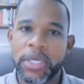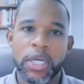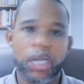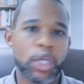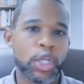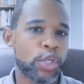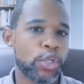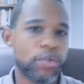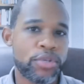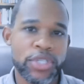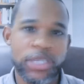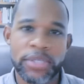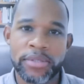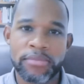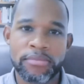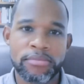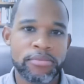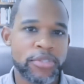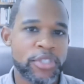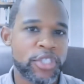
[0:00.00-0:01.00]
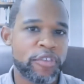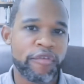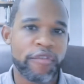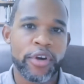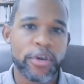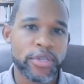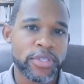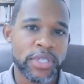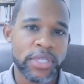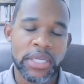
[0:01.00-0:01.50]
inclusion,
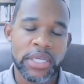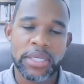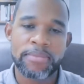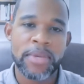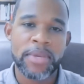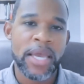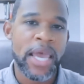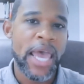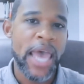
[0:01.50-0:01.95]
diversity,